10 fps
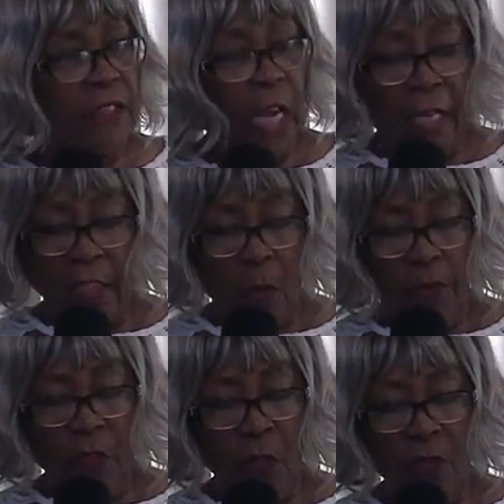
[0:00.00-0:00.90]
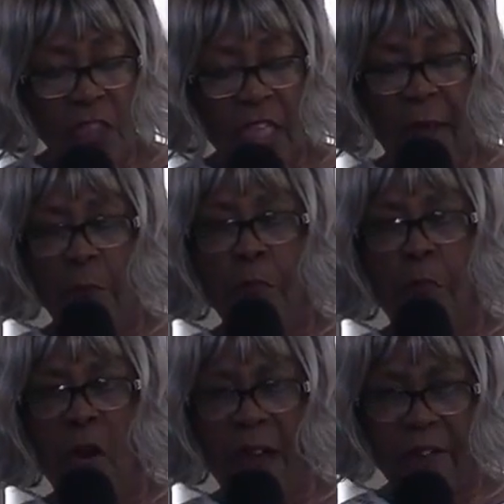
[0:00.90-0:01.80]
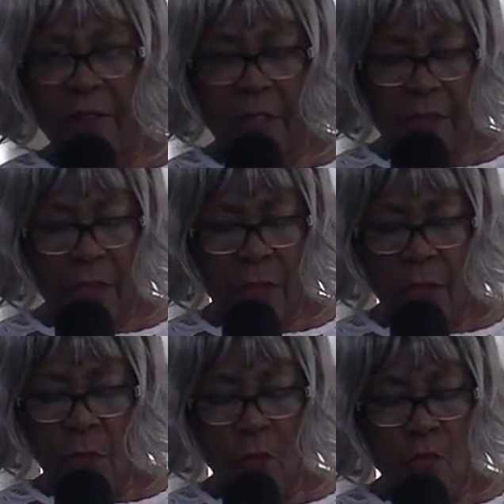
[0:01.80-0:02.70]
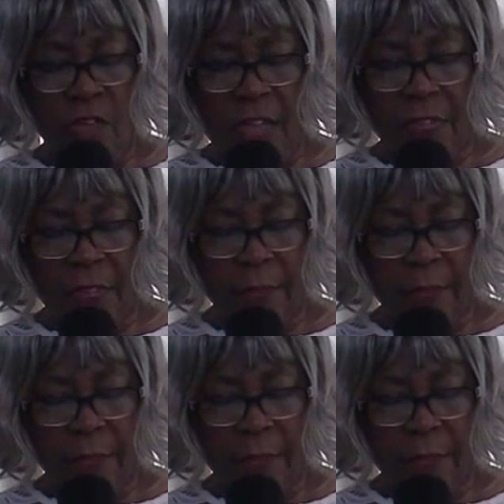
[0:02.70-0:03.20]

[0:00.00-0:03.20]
shouting over your sin, profits, you nothing.